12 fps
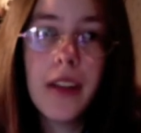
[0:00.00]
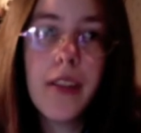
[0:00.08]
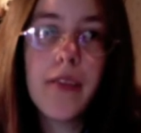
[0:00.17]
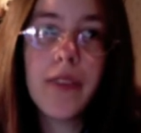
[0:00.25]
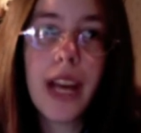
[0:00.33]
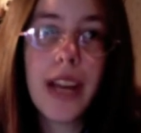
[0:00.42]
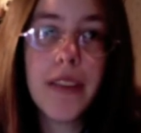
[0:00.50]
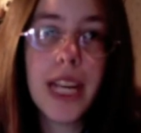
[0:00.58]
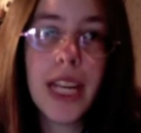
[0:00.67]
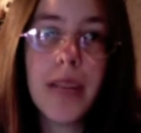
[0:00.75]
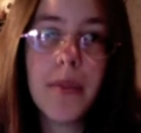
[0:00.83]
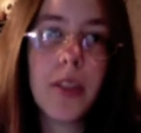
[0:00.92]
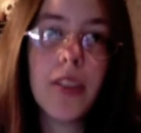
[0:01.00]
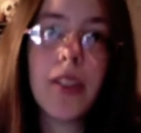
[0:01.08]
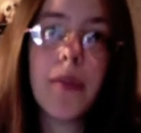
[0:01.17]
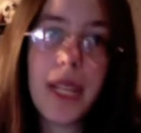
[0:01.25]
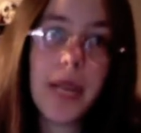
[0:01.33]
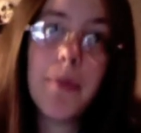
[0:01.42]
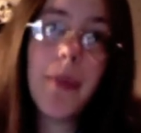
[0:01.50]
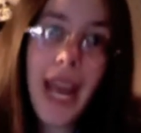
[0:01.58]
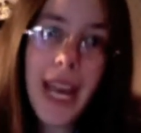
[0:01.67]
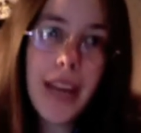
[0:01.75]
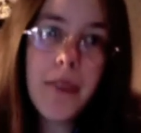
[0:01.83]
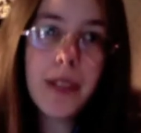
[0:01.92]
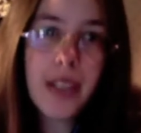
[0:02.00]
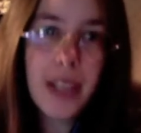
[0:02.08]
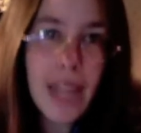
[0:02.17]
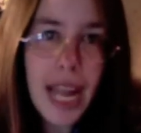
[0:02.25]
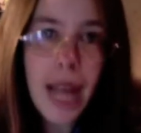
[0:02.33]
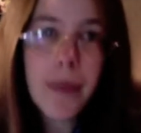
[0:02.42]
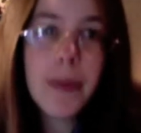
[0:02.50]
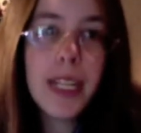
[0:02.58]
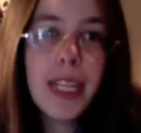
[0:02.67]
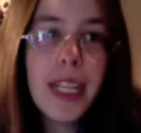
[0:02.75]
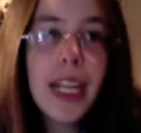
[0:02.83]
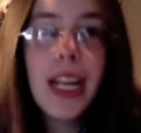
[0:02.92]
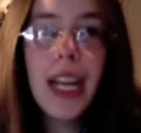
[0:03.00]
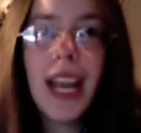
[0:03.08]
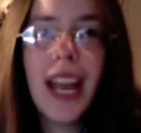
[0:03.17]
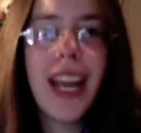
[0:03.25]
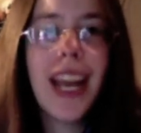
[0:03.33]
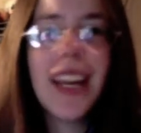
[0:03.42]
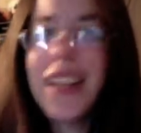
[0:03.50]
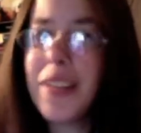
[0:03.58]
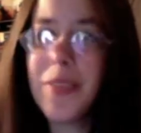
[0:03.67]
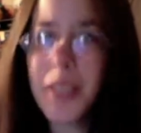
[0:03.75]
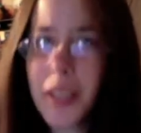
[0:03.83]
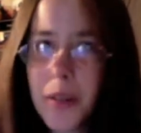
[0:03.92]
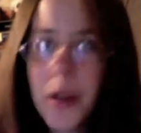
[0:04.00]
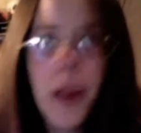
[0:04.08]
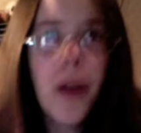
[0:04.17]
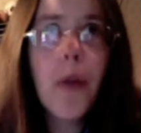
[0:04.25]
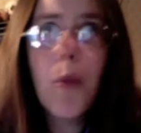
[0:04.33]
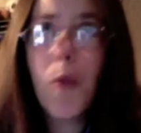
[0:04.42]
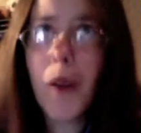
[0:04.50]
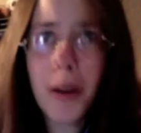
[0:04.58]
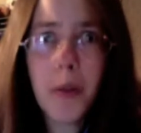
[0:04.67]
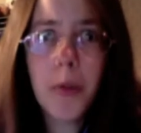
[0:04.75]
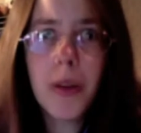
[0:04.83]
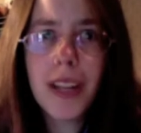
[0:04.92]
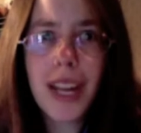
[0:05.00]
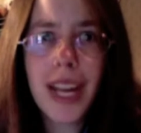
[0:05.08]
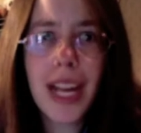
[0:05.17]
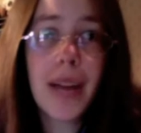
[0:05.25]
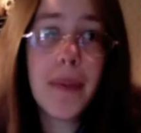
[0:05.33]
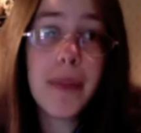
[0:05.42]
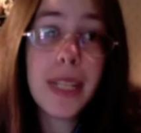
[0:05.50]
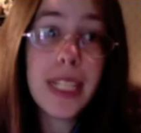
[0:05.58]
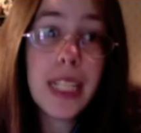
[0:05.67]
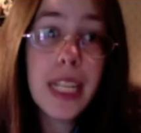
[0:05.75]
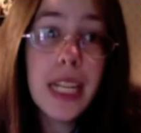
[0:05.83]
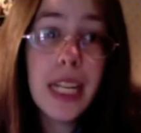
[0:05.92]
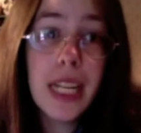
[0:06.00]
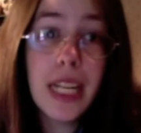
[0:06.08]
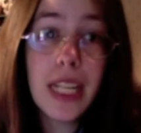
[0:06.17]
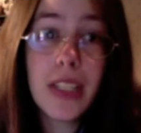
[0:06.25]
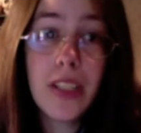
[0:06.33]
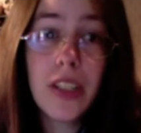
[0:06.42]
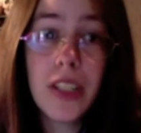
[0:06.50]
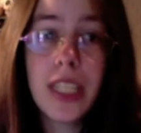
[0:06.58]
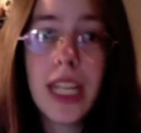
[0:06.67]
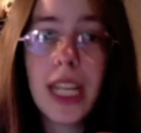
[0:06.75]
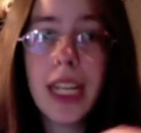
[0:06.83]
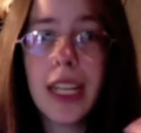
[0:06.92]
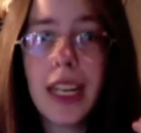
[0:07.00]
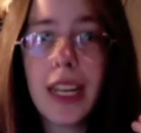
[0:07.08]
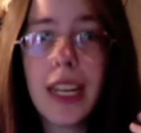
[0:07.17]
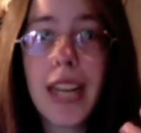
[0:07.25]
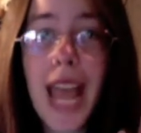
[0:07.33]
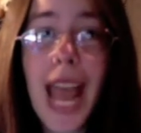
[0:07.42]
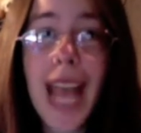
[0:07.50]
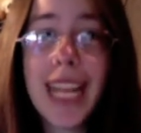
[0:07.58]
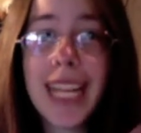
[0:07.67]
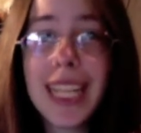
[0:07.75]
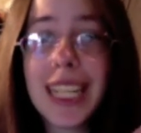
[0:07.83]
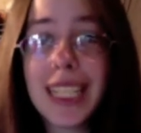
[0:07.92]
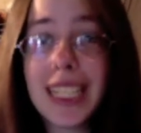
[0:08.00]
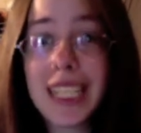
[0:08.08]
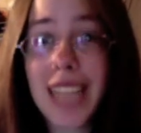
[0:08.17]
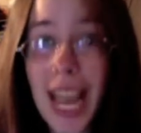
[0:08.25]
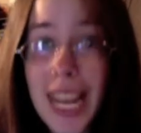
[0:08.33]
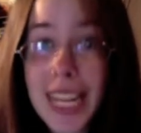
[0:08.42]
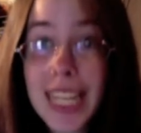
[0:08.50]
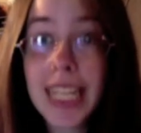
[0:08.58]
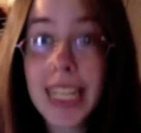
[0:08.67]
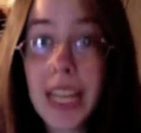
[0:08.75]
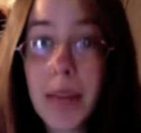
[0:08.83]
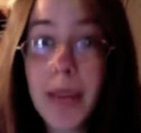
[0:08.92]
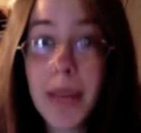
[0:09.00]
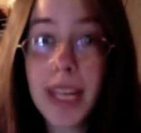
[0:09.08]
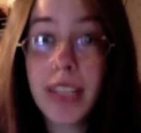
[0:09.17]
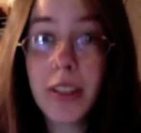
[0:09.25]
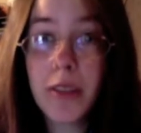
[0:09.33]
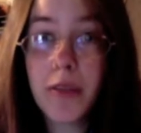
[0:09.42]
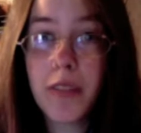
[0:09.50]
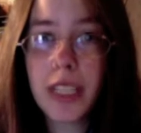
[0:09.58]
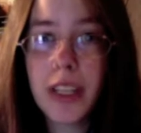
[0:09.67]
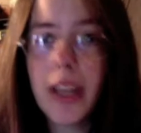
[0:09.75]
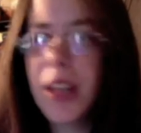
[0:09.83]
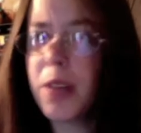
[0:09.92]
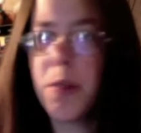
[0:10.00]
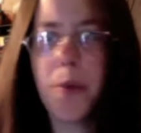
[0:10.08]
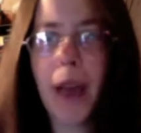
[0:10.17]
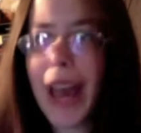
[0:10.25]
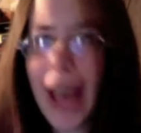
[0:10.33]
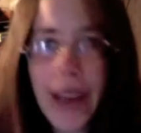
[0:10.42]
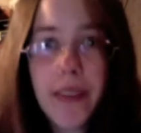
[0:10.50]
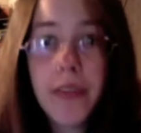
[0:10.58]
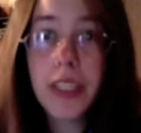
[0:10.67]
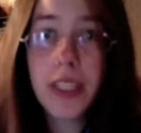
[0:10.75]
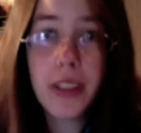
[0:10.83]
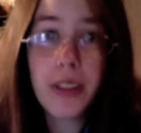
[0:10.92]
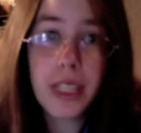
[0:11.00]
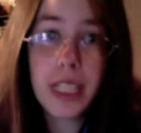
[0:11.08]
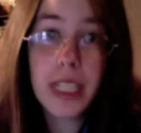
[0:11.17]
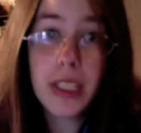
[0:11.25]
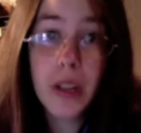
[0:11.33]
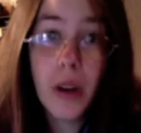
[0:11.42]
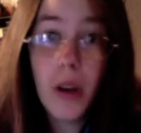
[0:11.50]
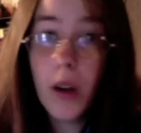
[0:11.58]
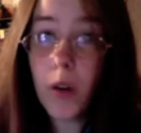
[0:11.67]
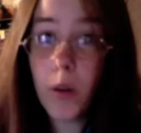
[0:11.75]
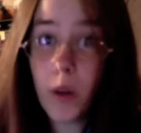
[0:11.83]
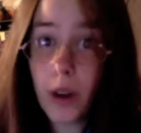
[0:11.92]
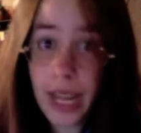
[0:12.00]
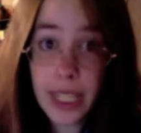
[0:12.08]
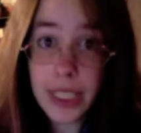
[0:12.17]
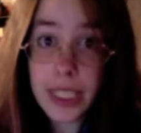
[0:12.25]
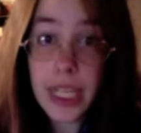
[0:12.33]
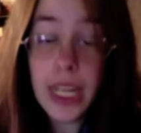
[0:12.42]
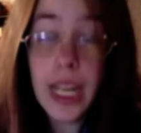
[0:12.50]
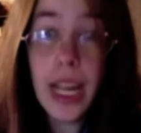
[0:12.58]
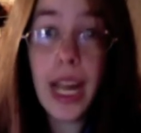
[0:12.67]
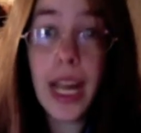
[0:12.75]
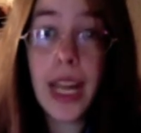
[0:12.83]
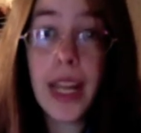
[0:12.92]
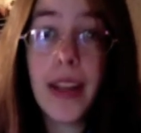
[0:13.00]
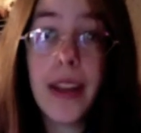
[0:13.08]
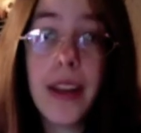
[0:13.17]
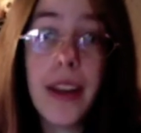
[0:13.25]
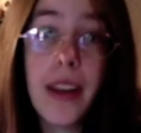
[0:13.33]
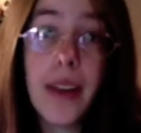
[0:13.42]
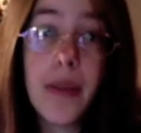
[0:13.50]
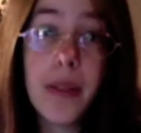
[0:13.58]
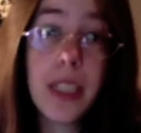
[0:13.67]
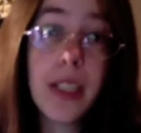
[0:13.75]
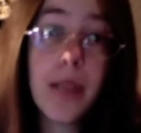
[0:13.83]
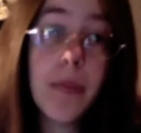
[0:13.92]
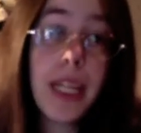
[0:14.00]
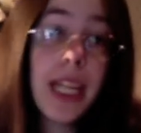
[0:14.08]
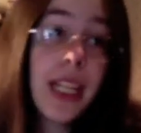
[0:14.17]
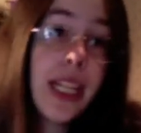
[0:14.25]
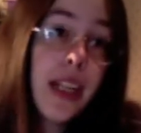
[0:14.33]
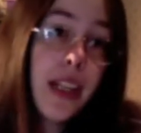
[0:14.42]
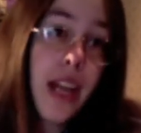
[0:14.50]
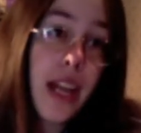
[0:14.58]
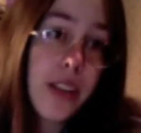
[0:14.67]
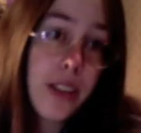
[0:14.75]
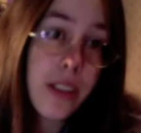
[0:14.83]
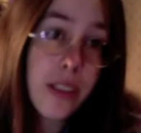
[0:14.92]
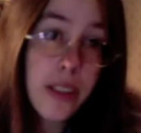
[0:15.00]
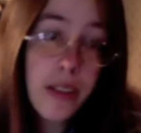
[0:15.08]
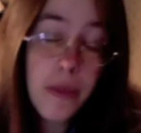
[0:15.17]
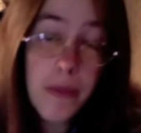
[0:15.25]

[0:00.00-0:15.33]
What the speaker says: 5 times or something bad would happen, and I didn't even know what would happen. It's just that nagging anxiety that makes you feel you have to do this or else. And it was completely illogical,